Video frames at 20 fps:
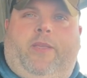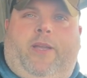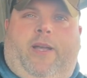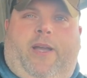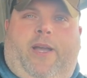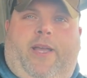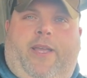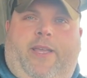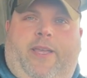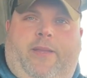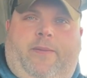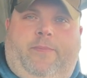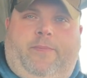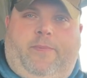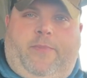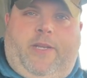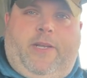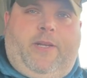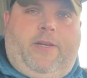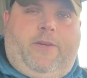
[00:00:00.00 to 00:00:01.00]
I get,
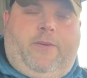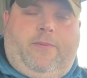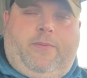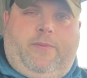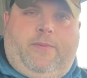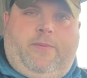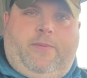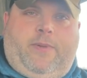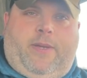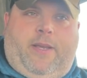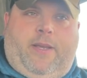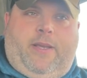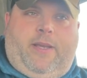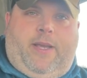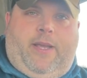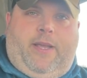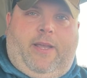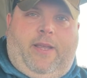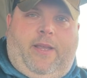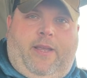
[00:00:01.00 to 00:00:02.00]

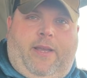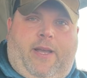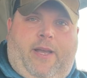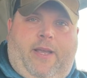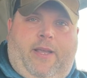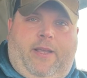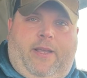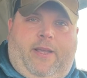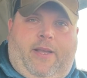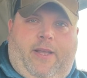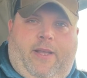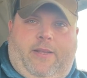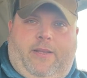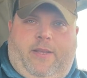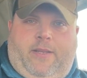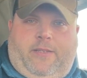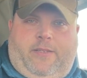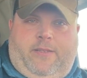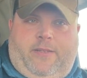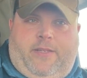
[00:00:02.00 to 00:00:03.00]

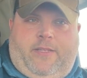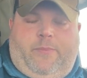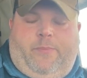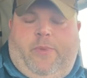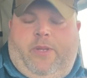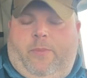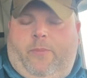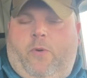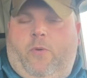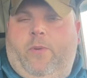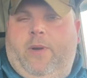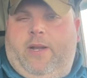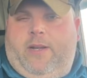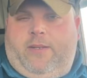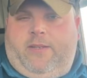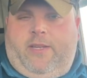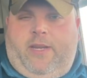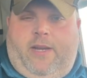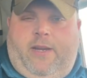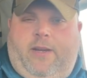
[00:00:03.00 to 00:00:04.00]
it's minimal wear
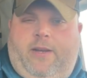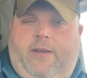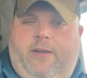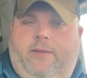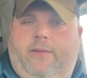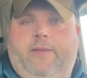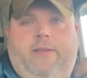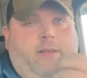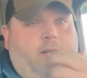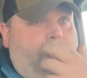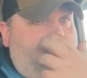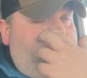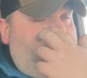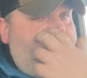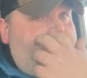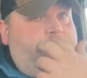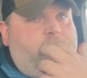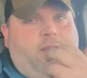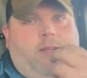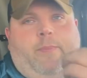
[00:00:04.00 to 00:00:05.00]
and tear, and
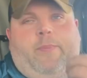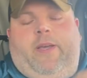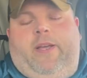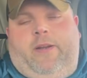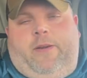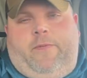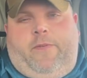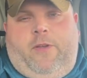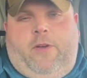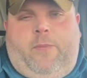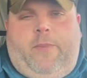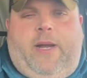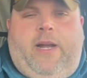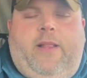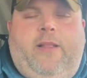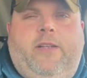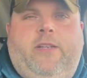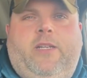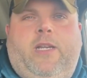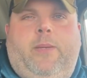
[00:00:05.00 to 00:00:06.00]
obviously better fuel
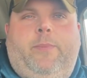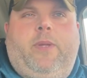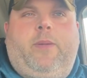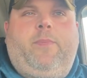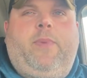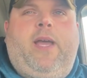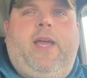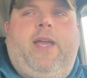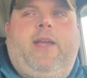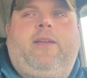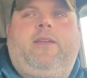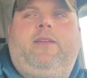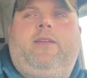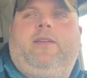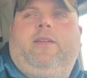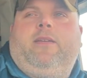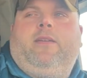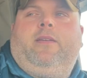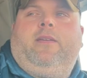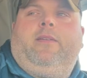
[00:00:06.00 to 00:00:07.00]
mileage coming back.
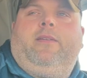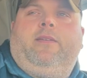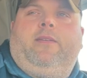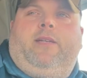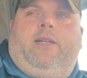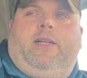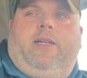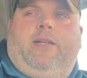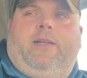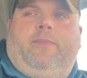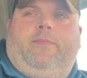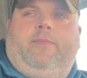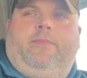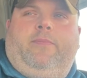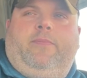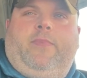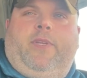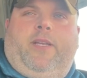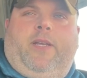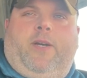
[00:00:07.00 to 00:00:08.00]
And
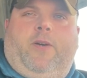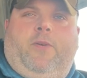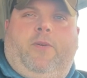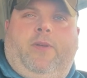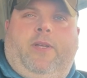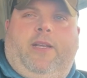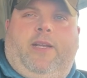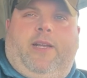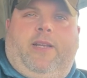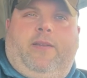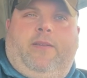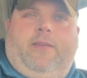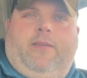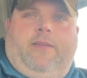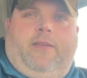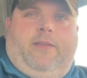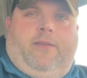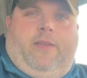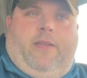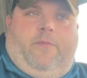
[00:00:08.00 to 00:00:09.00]

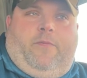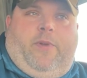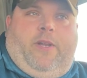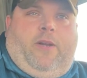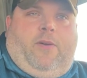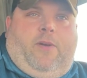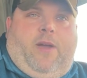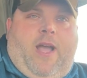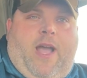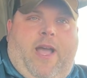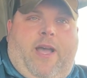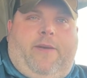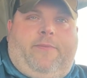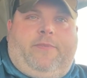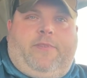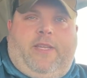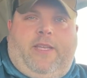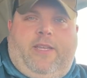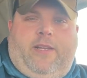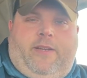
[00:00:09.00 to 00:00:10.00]
we don't have
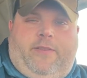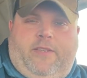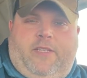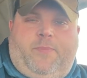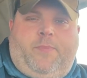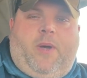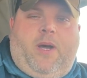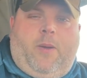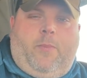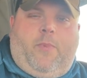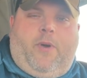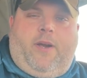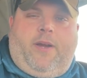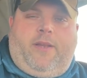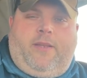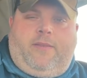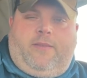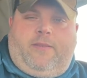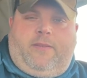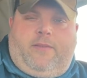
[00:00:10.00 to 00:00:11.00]
to get on the spot
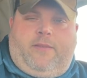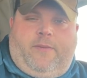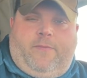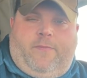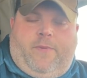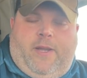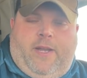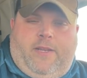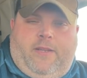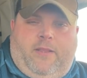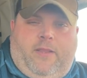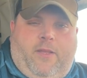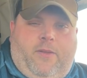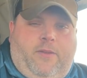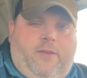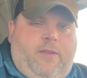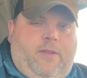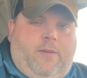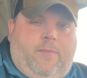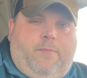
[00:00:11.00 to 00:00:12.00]
market to find a load
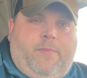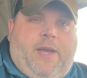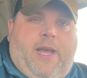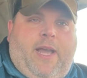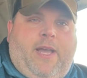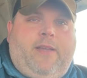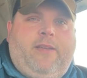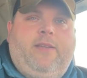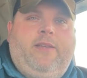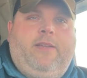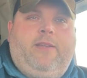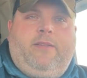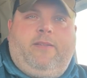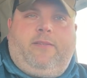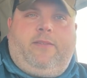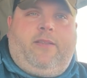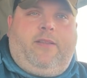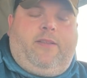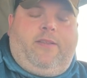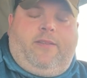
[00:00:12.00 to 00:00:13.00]
to come back
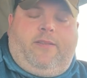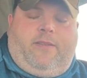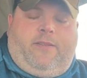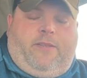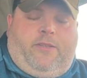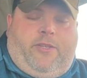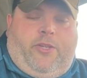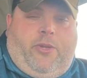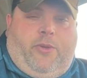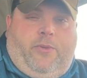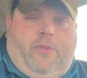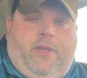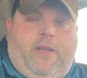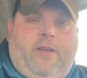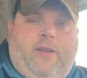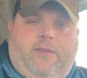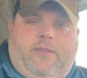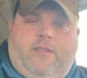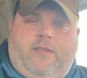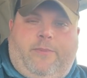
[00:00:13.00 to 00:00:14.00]
to the
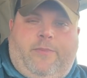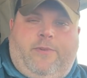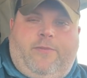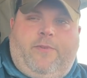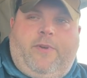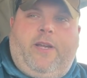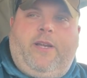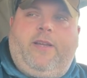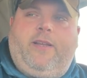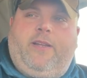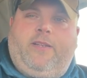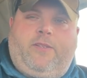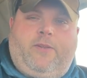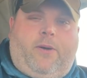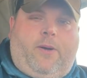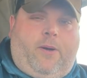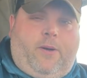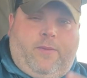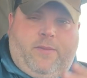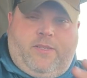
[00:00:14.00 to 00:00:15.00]
customer freight. It's
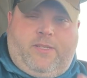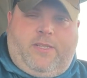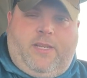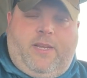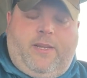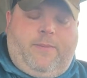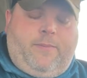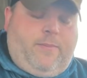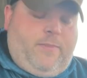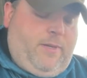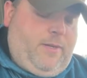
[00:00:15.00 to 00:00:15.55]
all the same.